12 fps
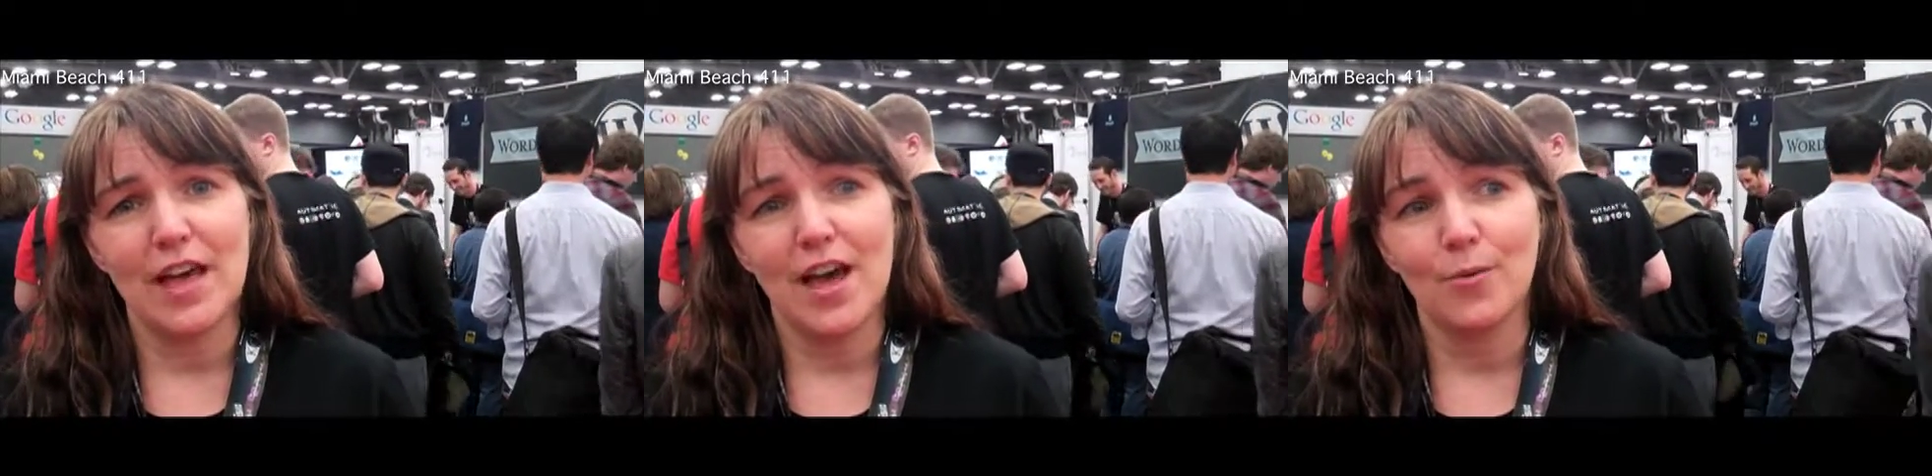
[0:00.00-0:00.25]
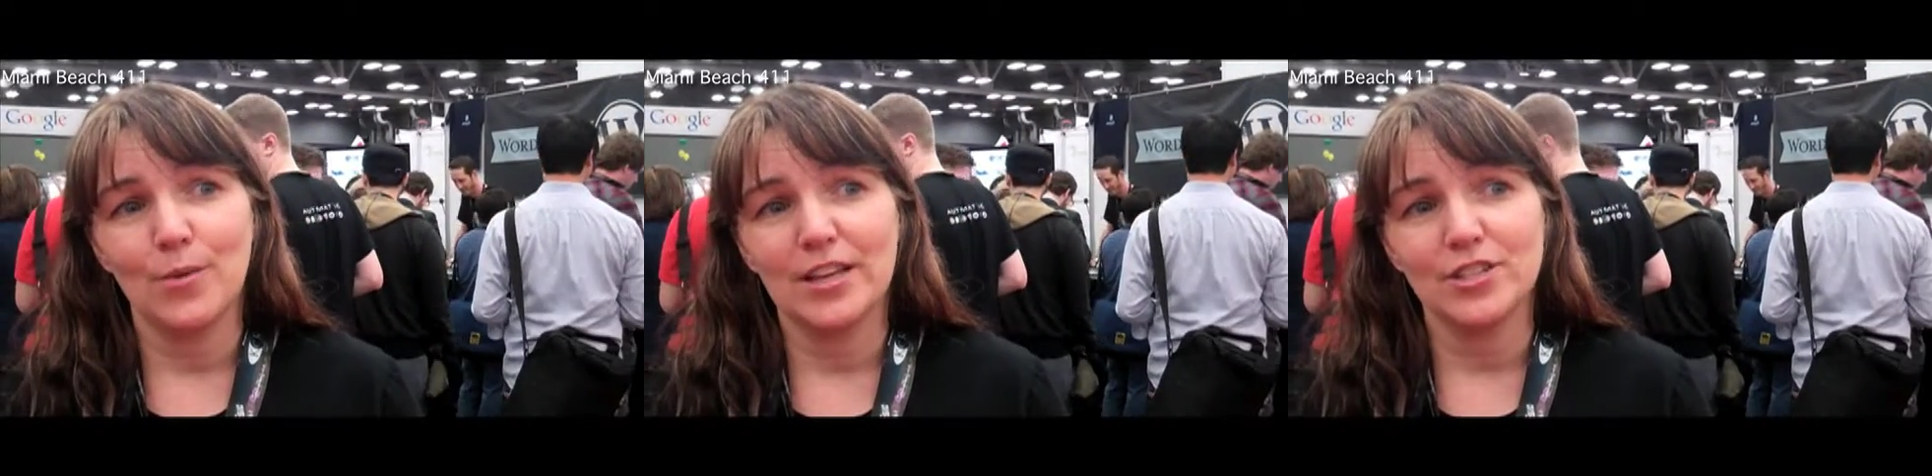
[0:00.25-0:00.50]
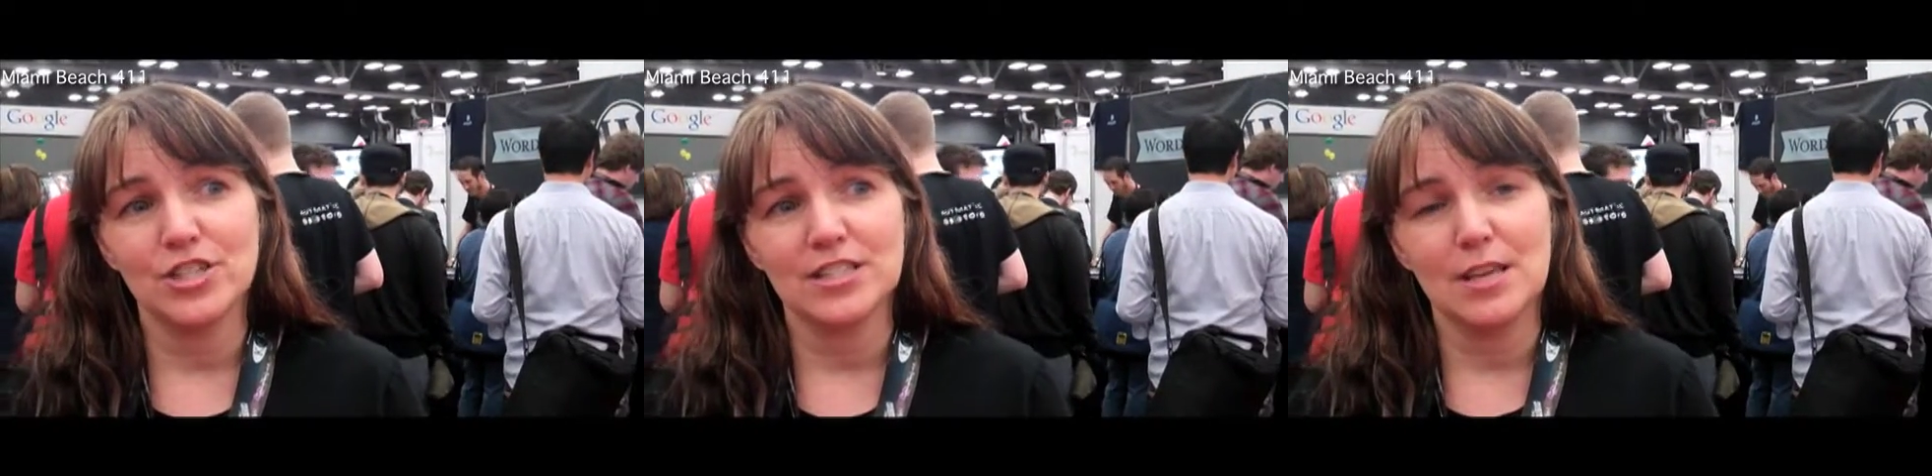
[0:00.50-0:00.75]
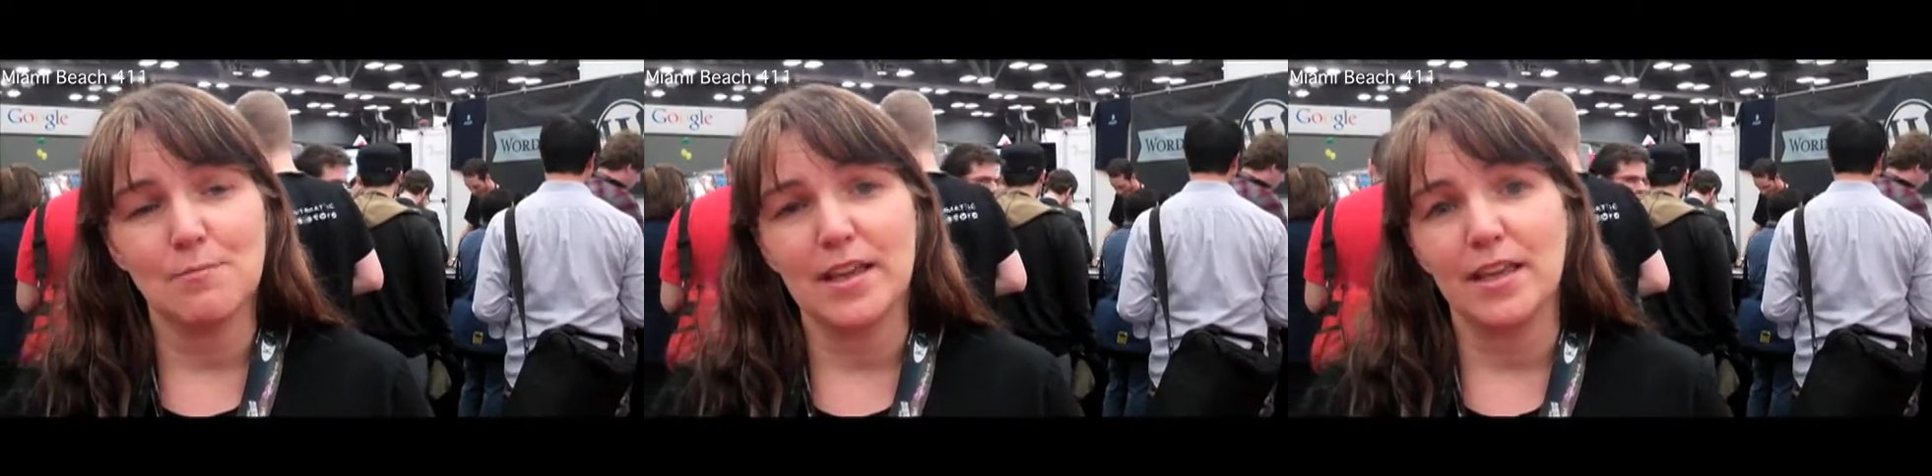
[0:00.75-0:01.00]
that we can
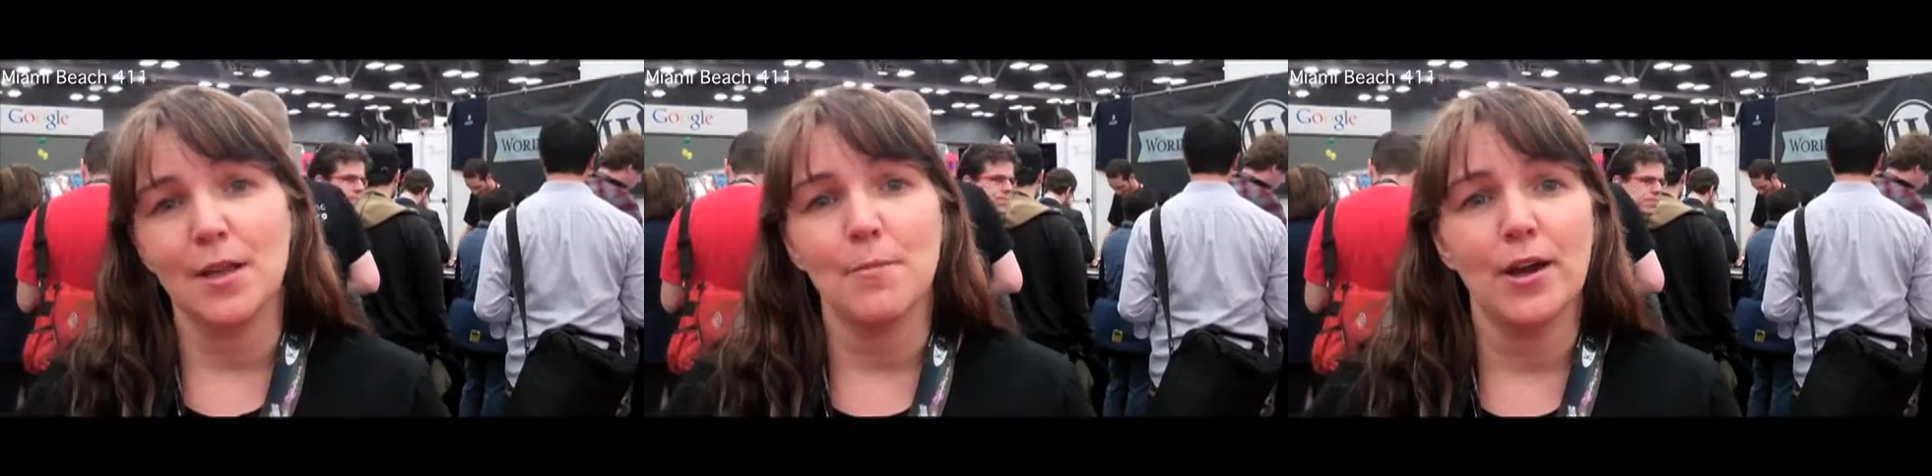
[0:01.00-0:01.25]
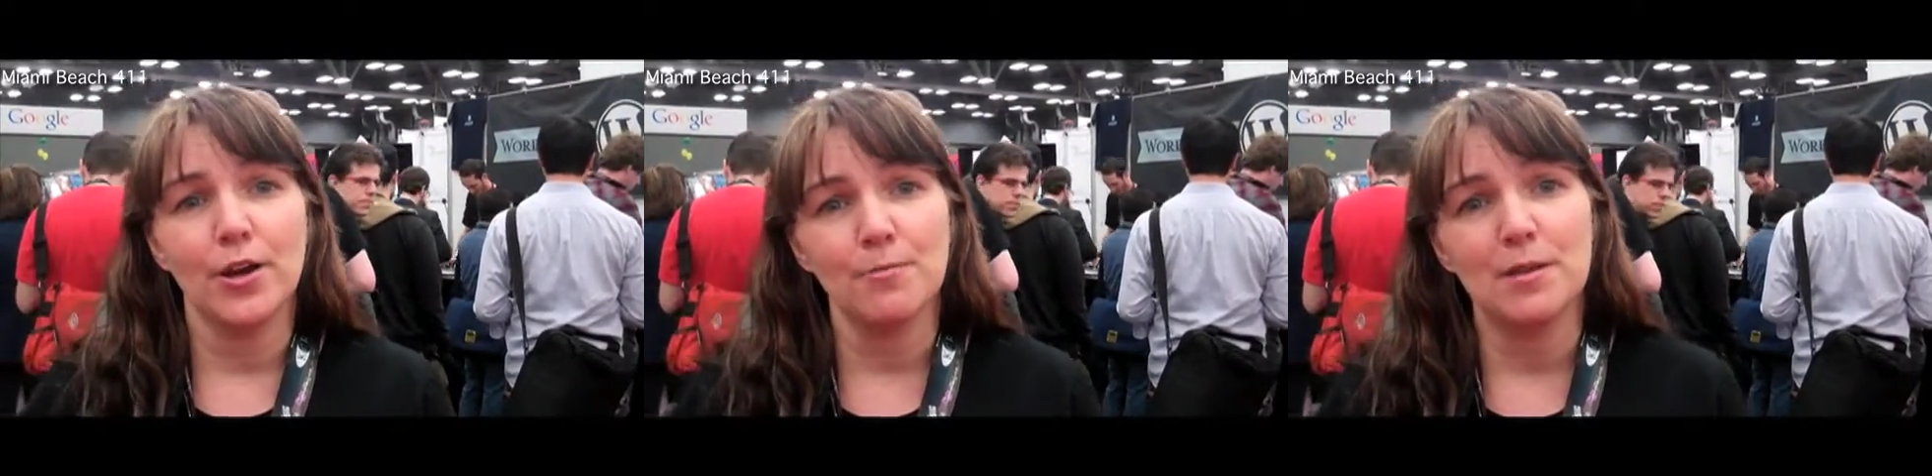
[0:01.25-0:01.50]
just keep making it better.